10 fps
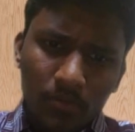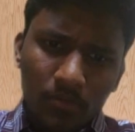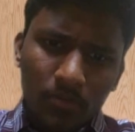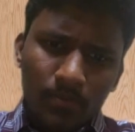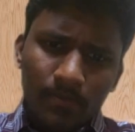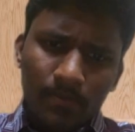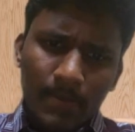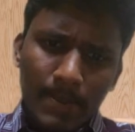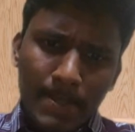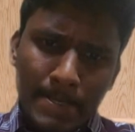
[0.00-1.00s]

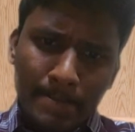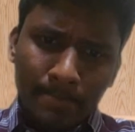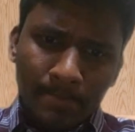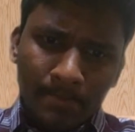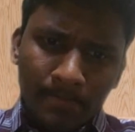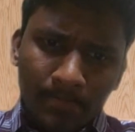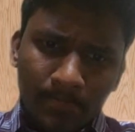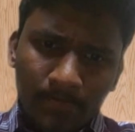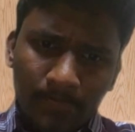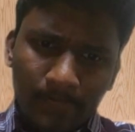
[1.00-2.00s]

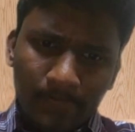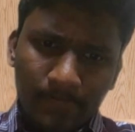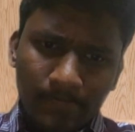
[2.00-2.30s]
Nothing is said.